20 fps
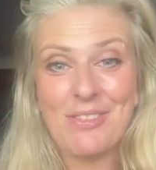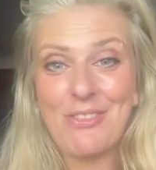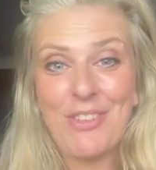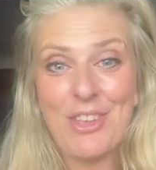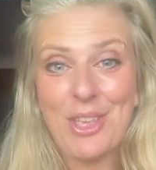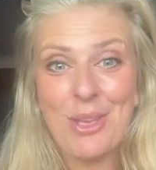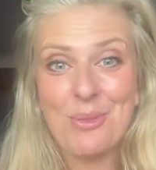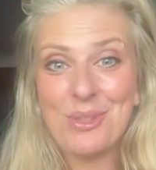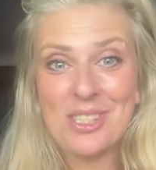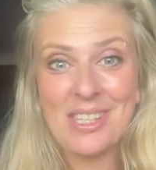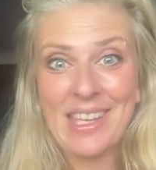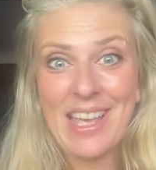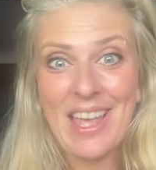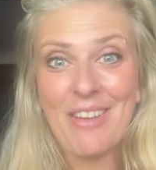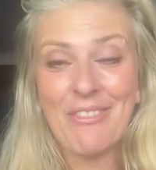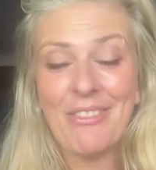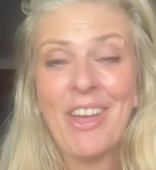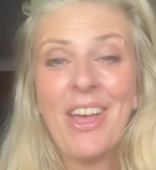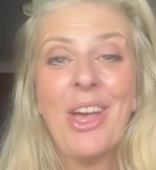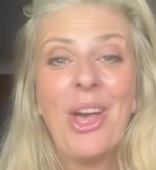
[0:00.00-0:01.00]
for you to
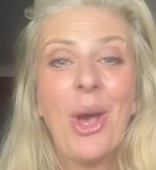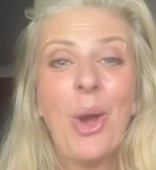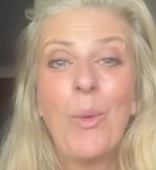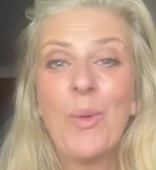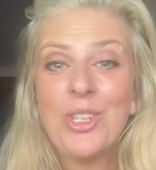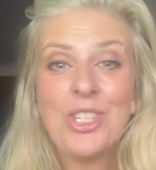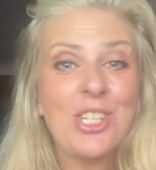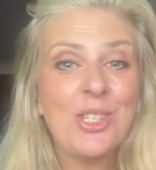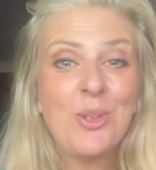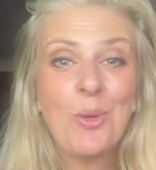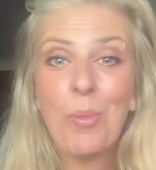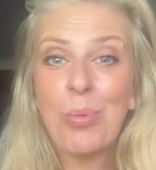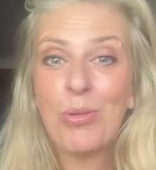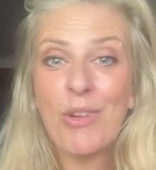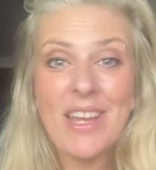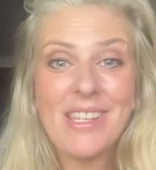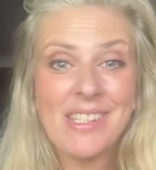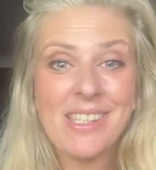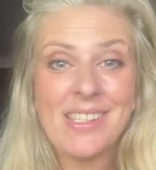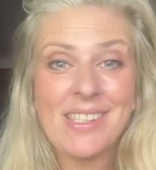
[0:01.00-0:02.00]
give, which is your
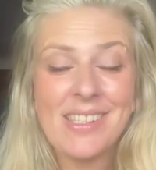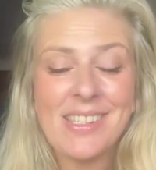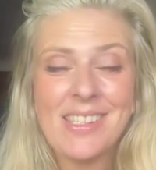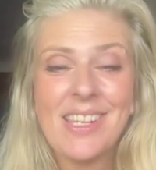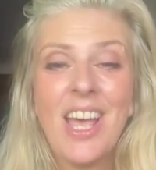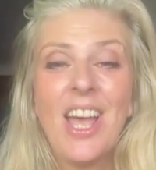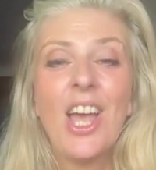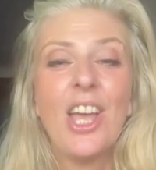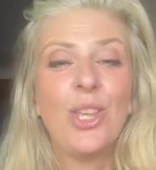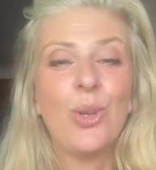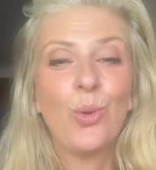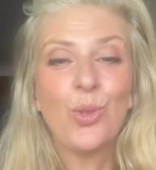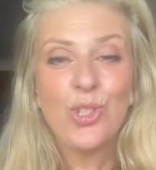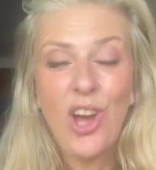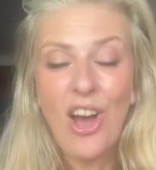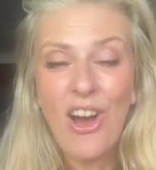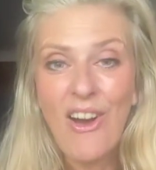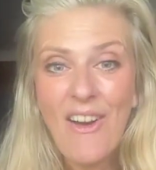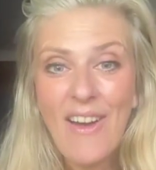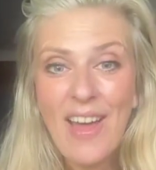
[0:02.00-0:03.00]
presence, your
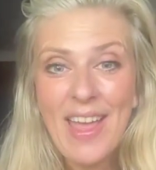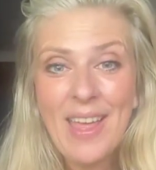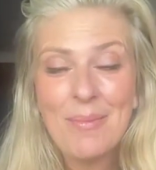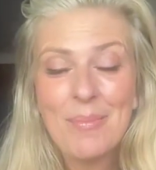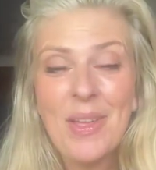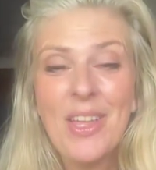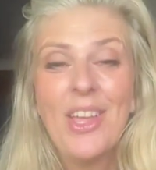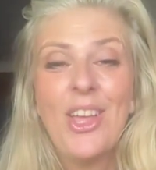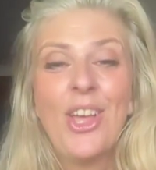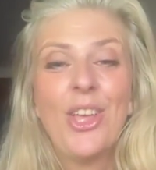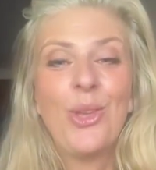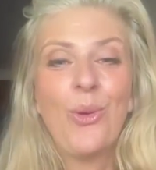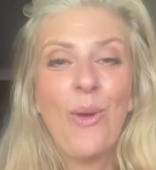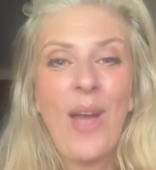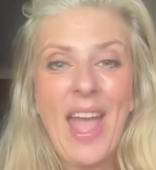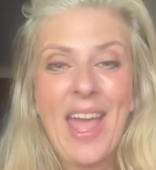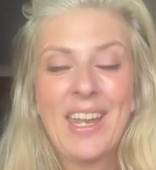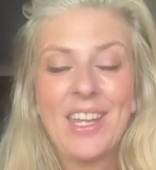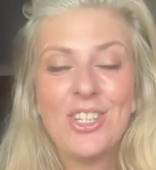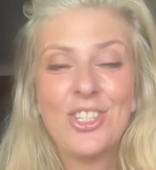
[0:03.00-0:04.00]
time,
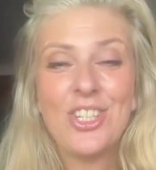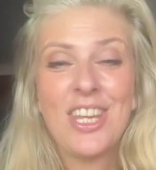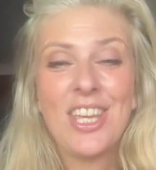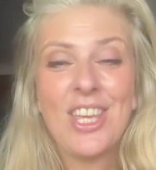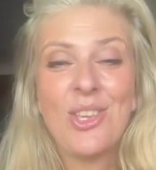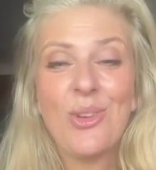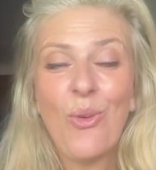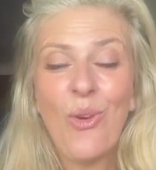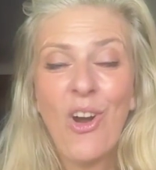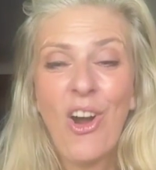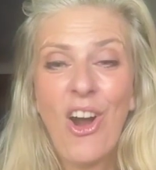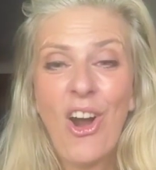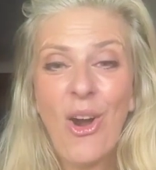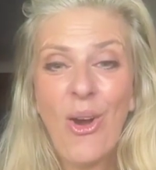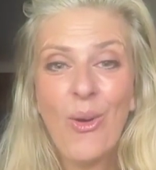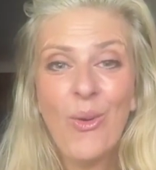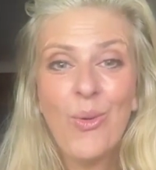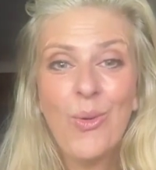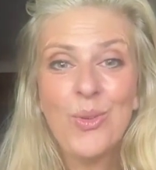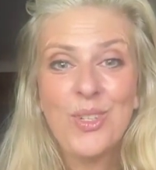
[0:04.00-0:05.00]
your energy. You're
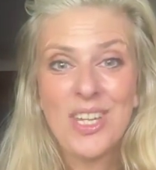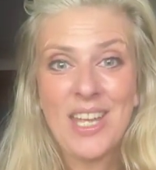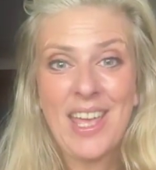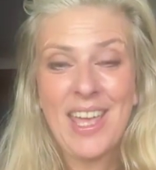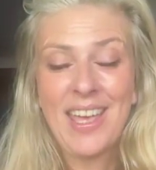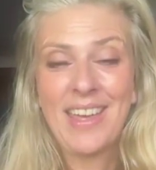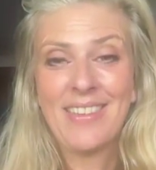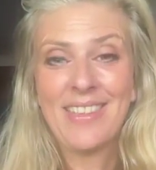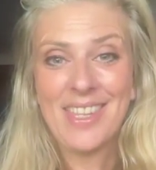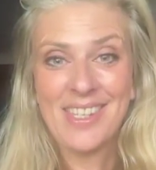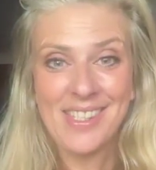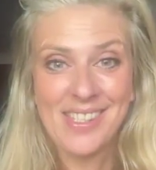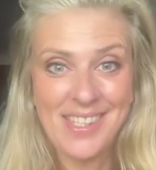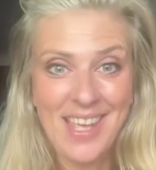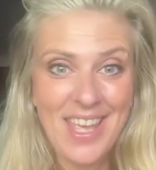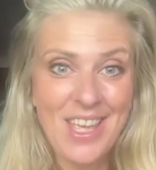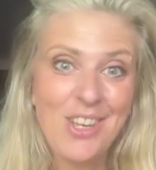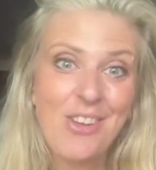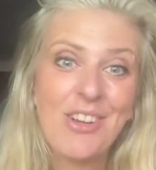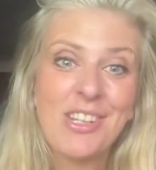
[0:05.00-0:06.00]
holding this
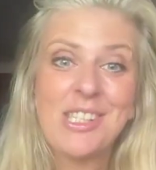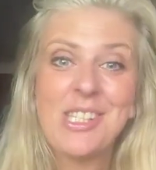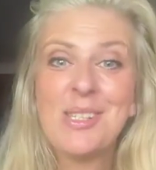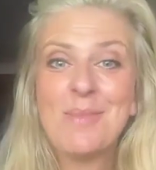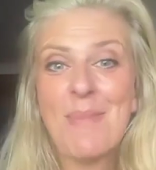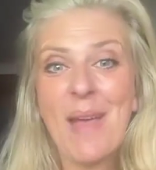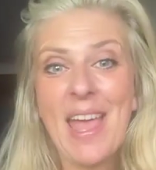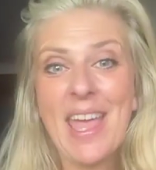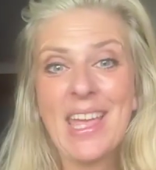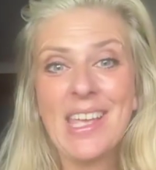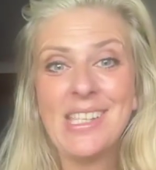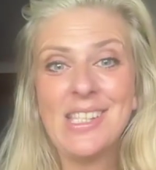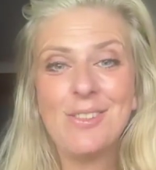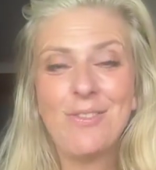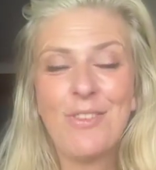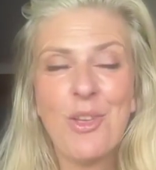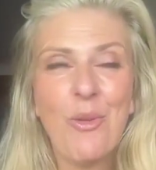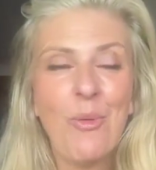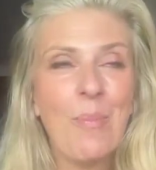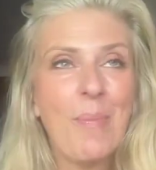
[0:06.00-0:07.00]
sacred space
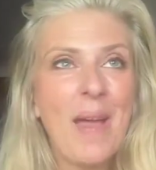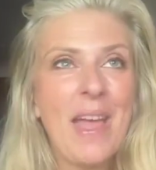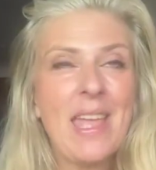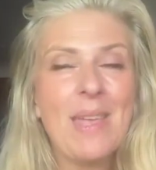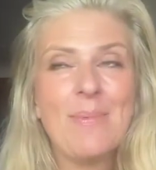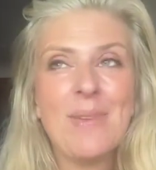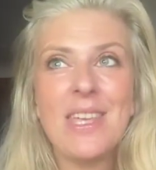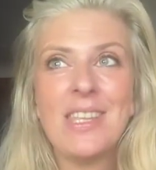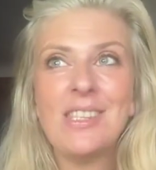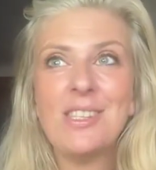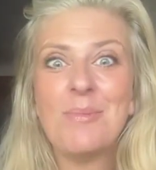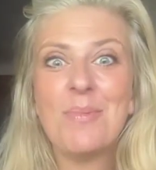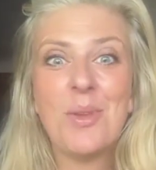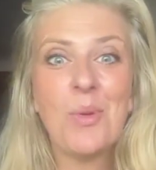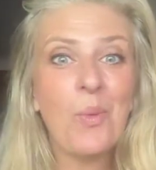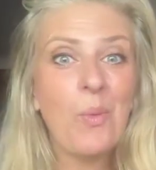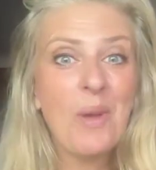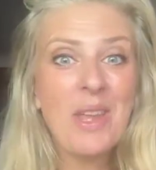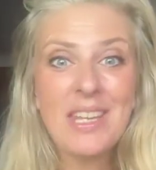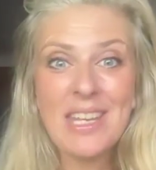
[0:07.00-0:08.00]
for your baby to
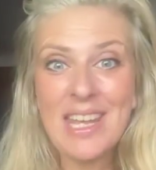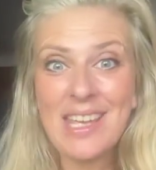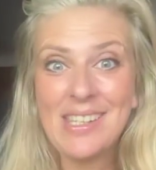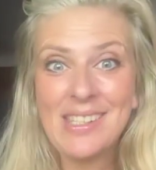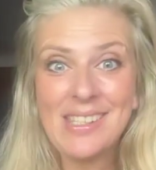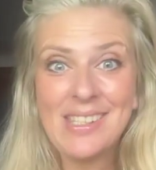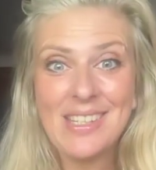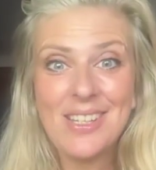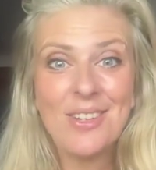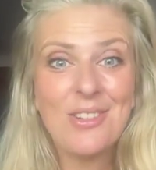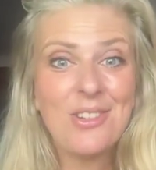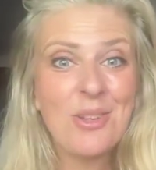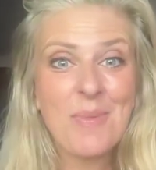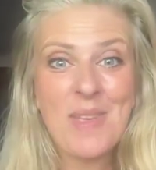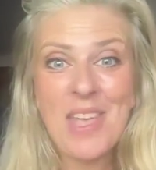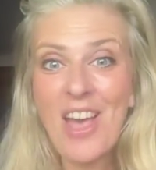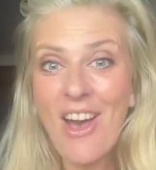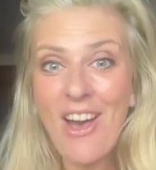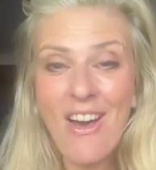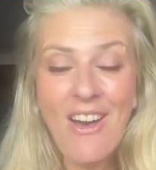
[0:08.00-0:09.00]
be witnessed, to
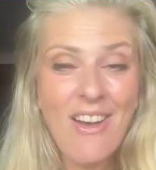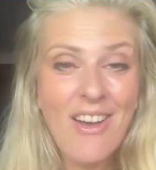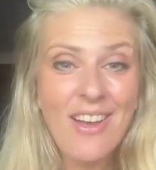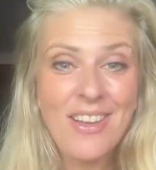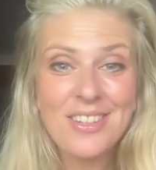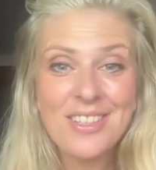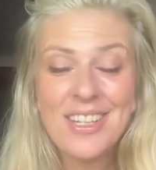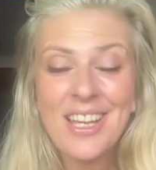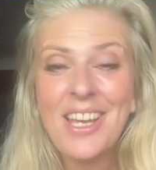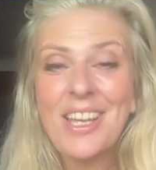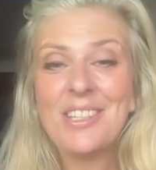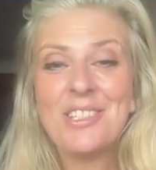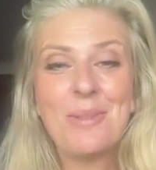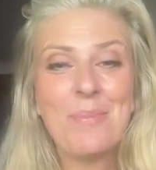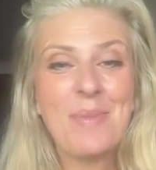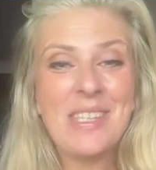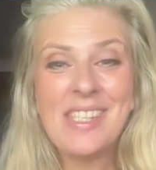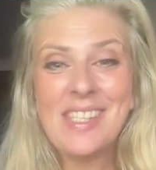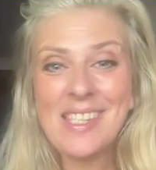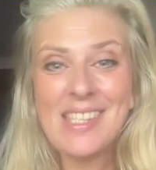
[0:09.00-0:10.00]
be heard, to
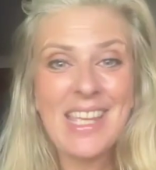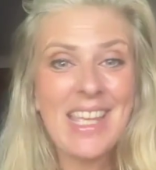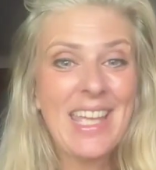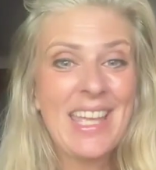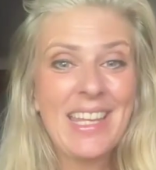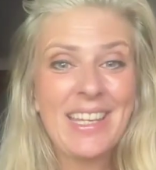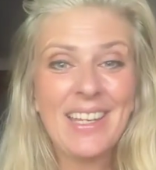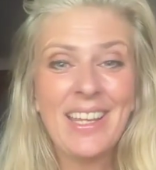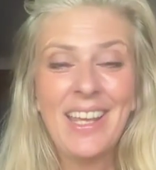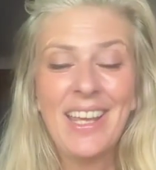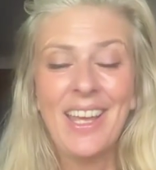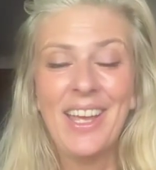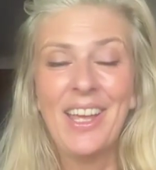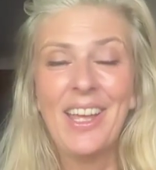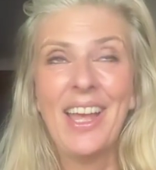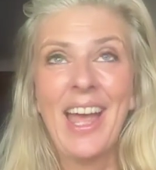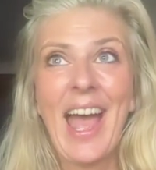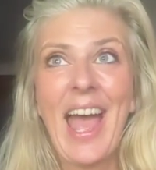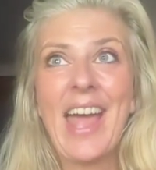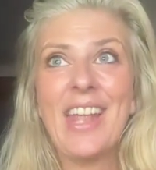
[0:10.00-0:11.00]
be seen,
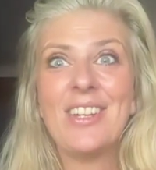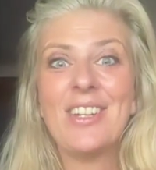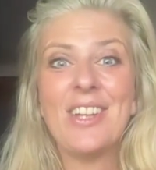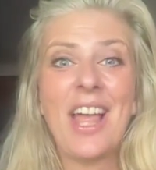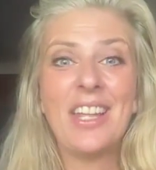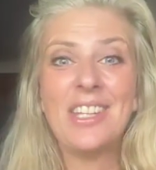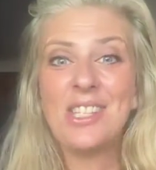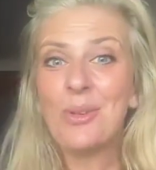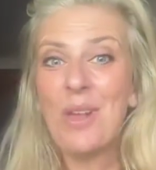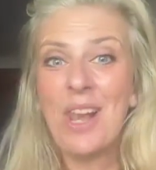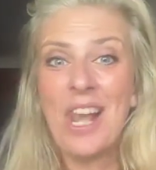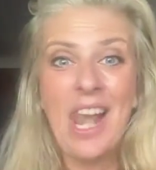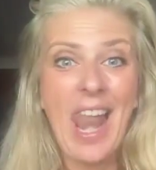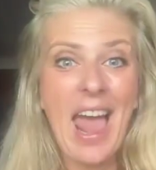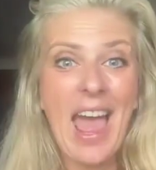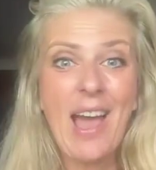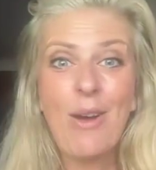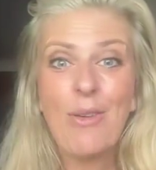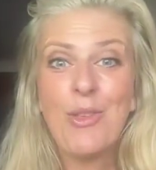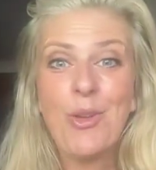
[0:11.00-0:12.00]
and to
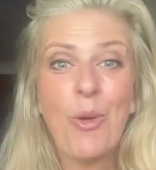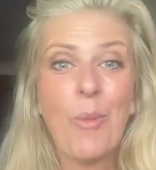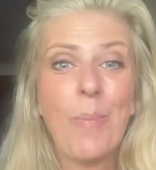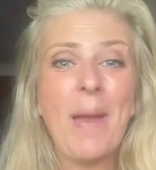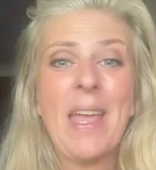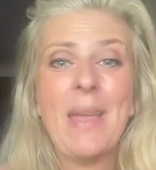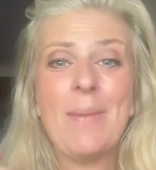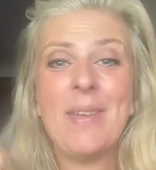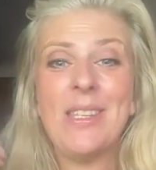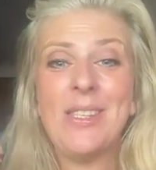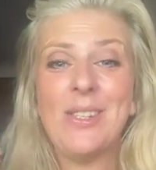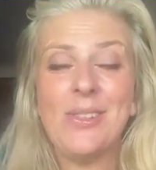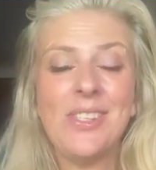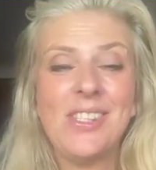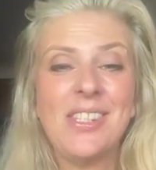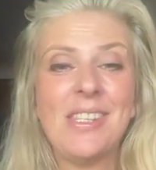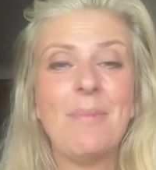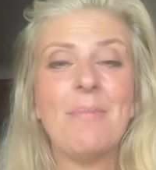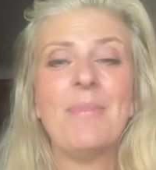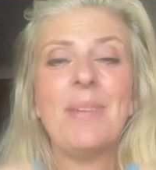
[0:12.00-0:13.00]
allow your baby to
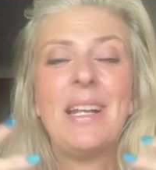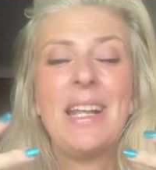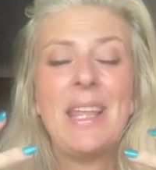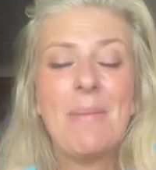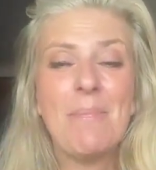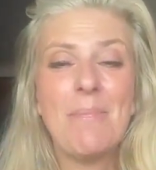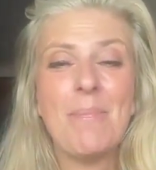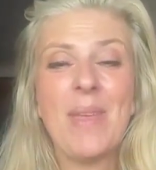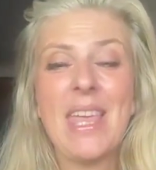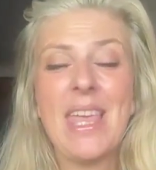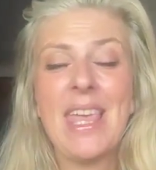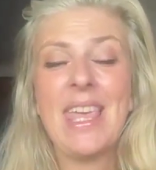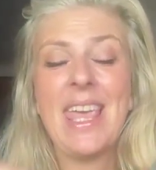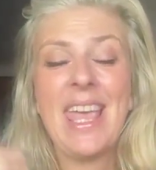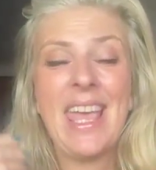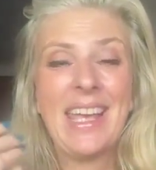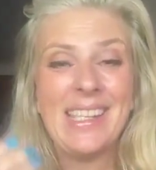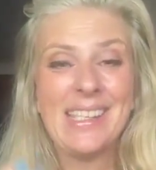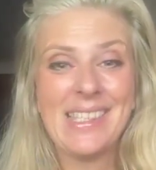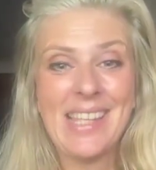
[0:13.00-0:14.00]
simply
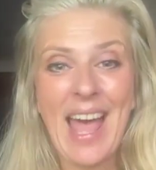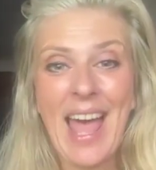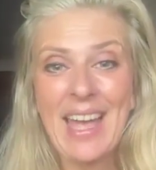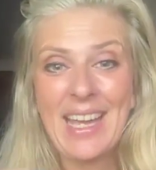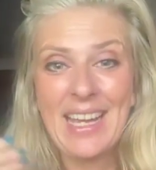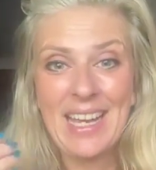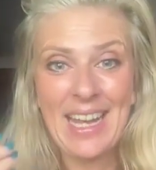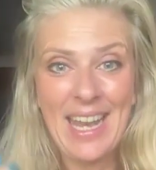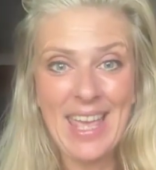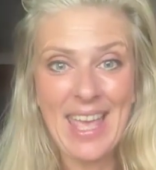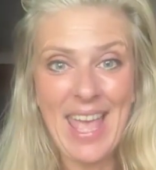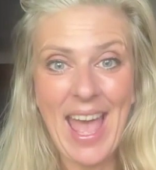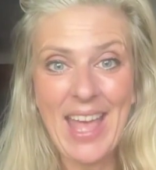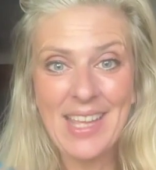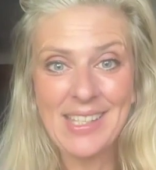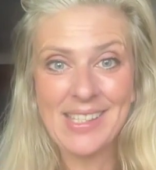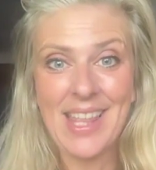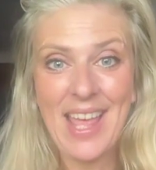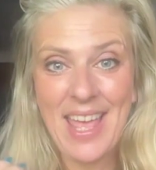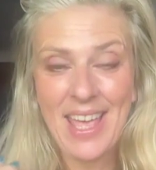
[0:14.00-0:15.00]
be exactly
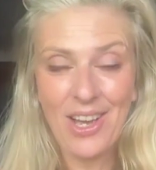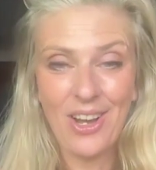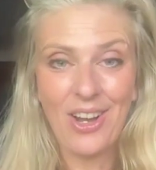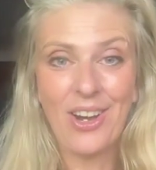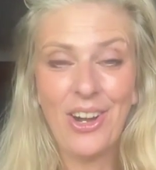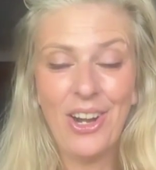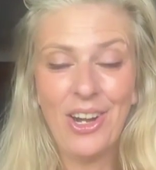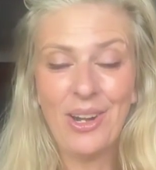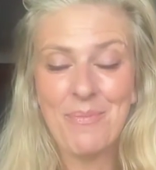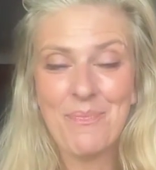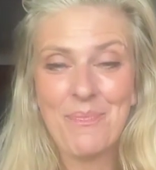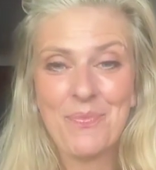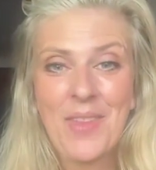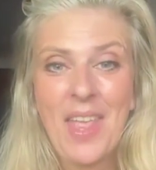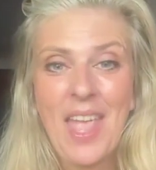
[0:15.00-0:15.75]
as they are.